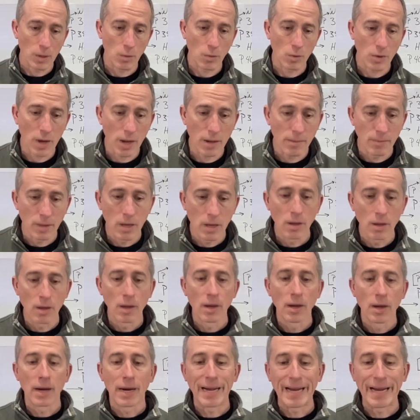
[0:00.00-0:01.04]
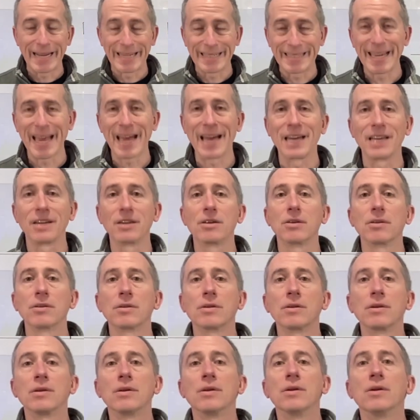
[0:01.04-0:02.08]
Okay, again,
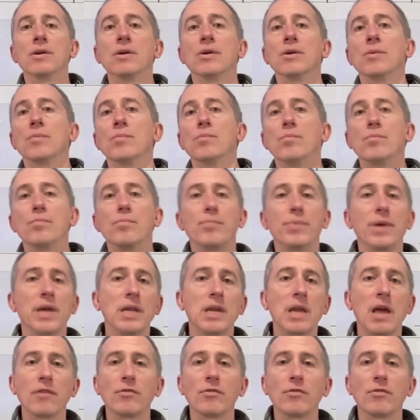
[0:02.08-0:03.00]
being